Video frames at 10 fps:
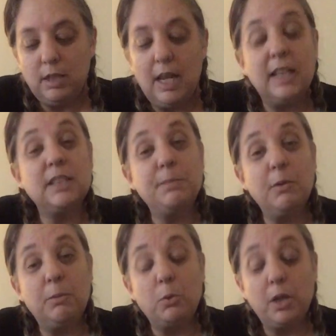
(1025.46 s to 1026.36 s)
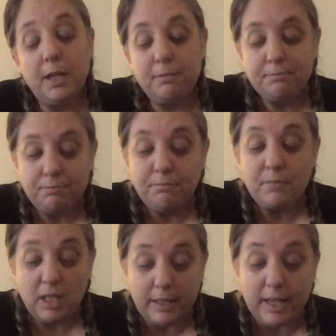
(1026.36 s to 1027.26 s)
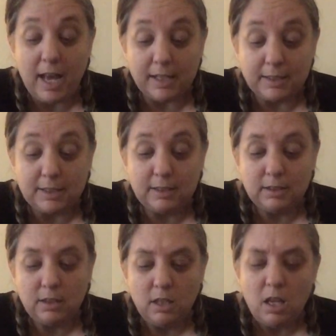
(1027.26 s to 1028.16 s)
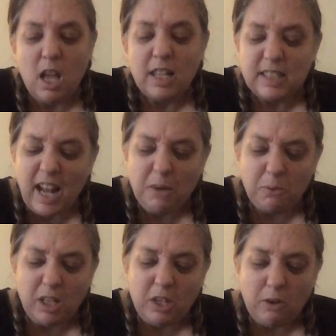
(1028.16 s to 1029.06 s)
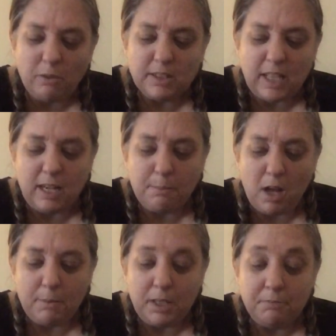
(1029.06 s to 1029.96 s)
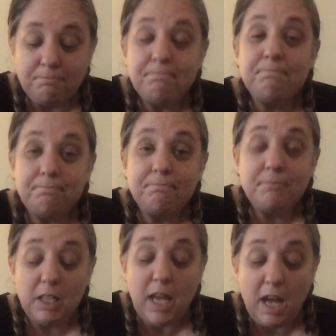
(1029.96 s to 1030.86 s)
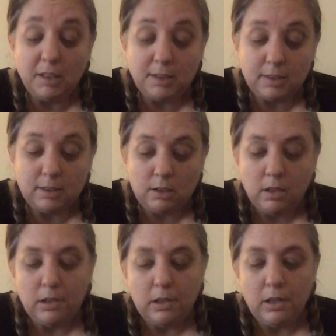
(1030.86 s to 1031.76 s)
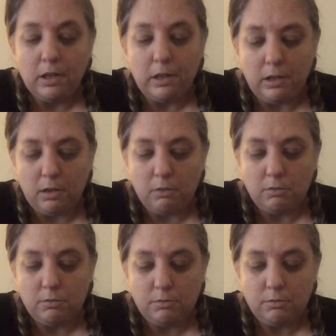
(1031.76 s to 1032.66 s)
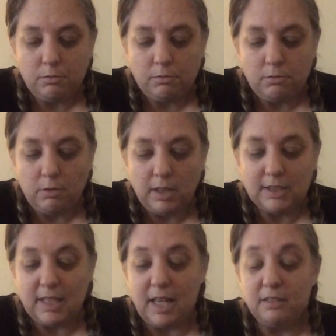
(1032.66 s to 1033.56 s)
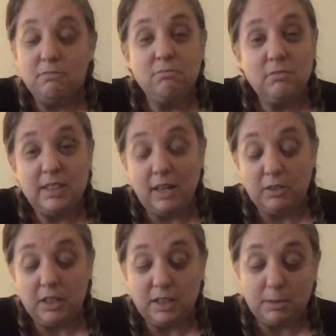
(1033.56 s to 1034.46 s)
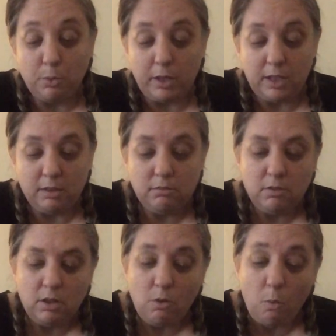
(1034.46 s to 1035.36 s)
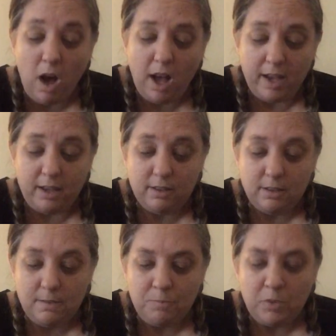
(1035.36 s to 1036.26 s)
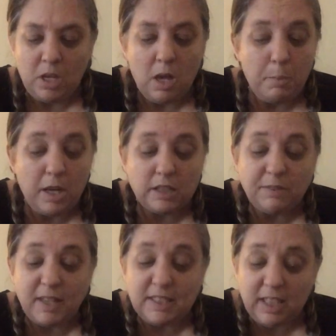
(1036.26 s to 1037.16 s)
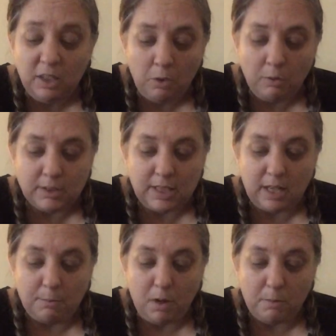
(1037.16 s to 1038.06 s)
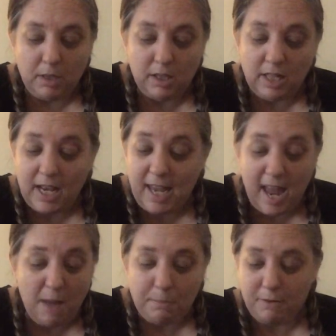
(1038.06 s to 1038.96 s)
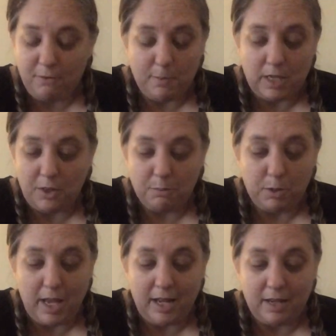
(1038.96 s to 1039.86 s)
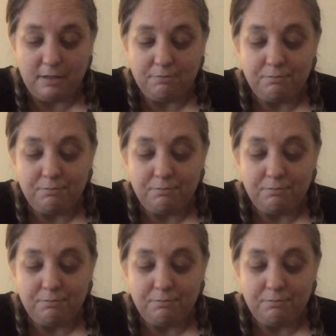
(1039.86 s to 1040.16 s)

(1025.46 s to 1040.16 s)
he asked me one morning. "Yes." "Did I really grow inside of Mommy?" "Yes." "Oh," he said, sounding disappointed. "Why?" "Because if I did grow inside of Mommy, then I can't be from another planet."